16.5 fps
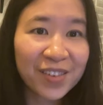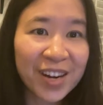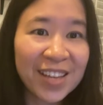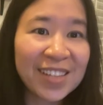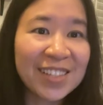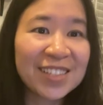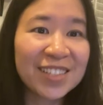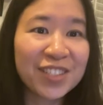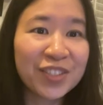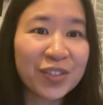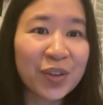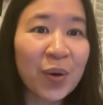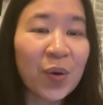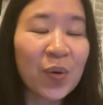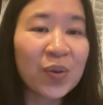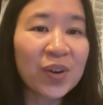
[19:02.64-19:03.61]
right,
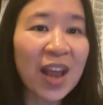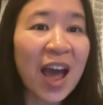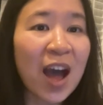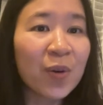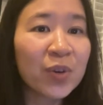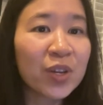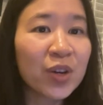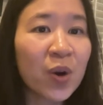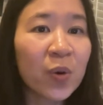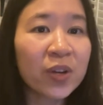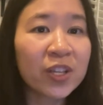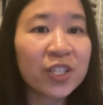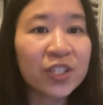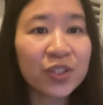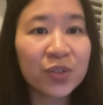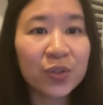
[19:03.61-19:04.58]
so now we go
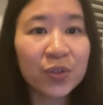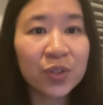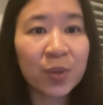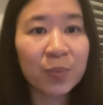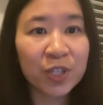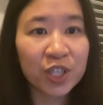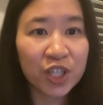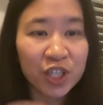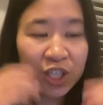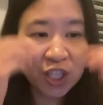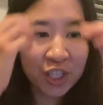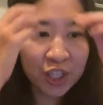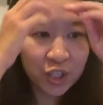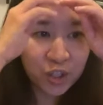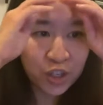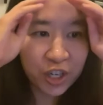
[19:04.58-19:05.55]
into the
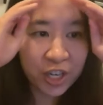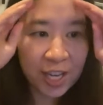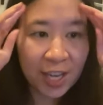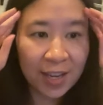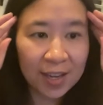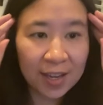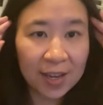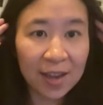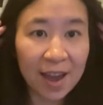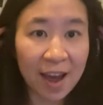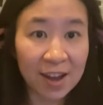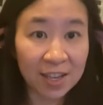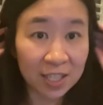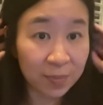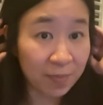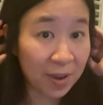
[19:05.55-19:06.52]
machine learning
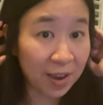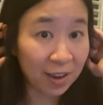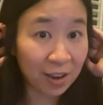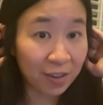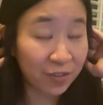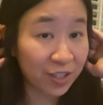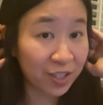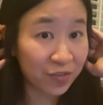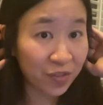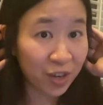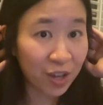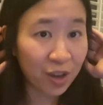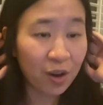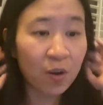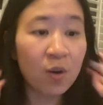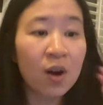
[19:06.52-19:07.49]
aspect of this
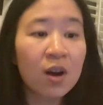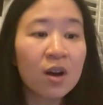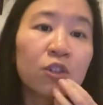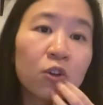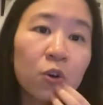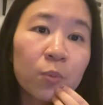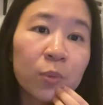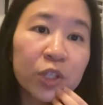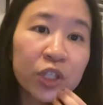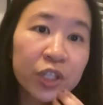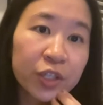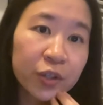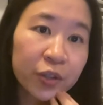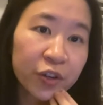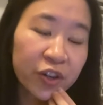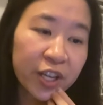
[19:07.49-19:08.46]
video. So
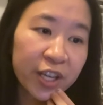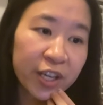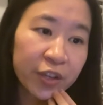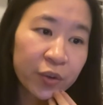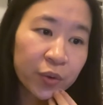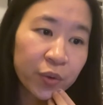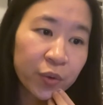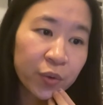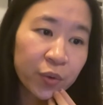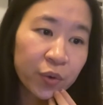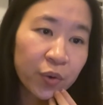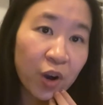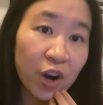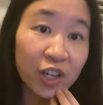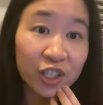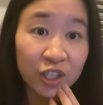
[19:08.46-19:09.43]
machine learning,
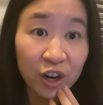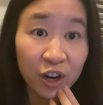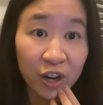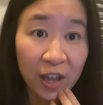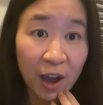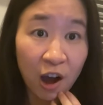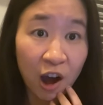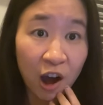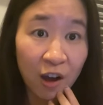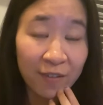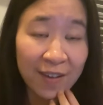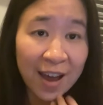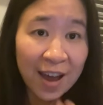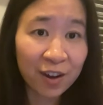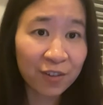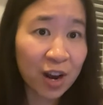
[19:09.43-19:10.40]
you are starting off
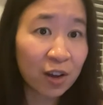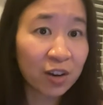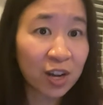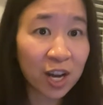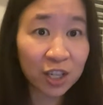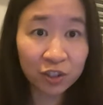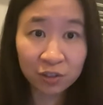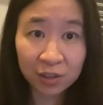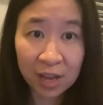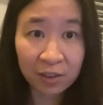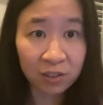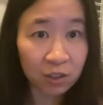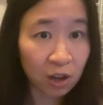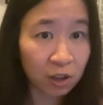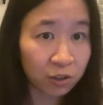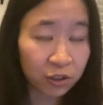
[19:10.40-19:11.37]
at around
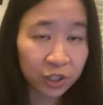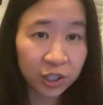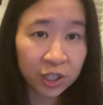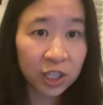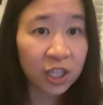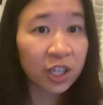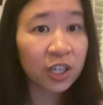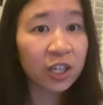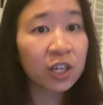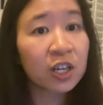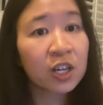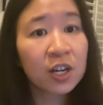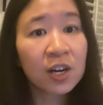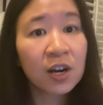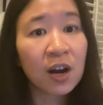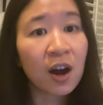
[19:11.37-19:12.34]
$100,000 a year.
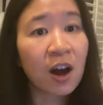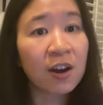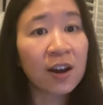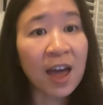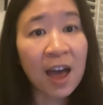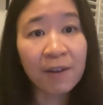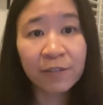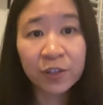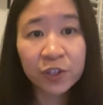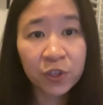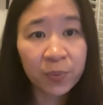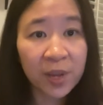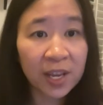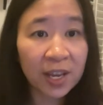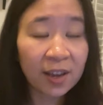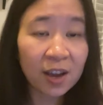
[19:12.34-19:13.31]
On average, you're
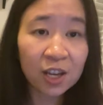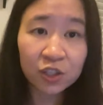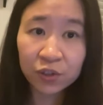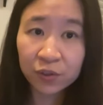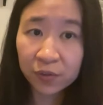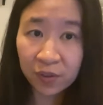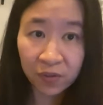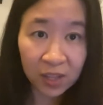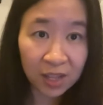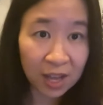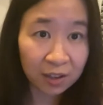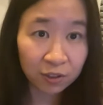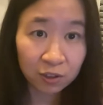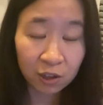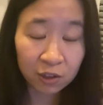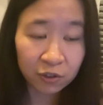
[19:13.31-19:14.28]
making
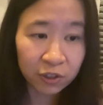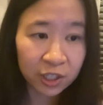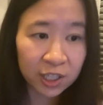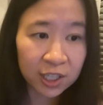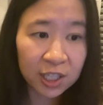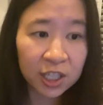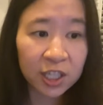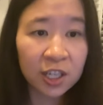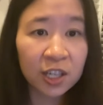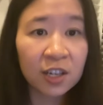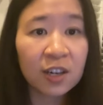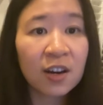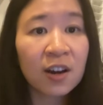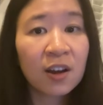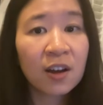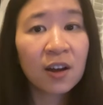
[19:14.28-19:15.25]
$150,000 a
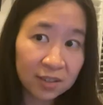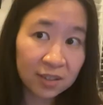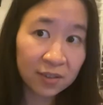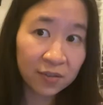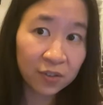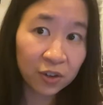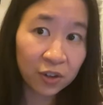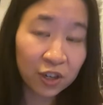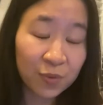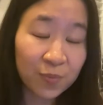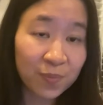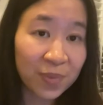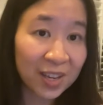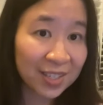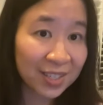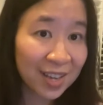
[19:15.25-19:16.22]
year. If you're in
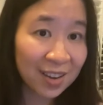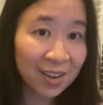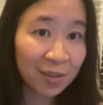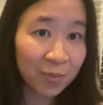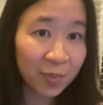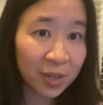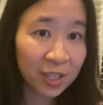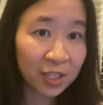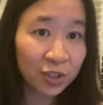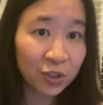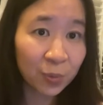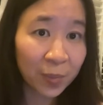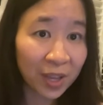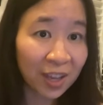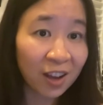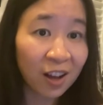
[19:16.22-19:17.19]
big tech companies, you're
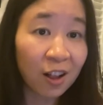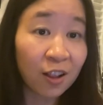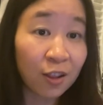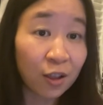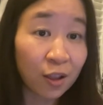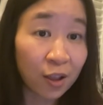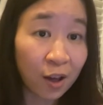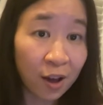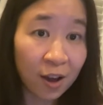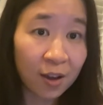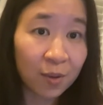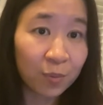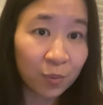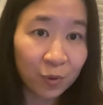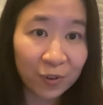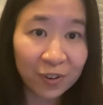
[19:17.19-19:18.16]
making a
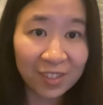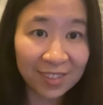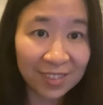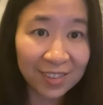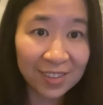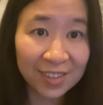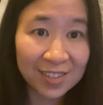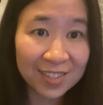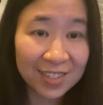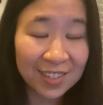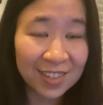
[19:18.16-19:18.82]
lot more than this.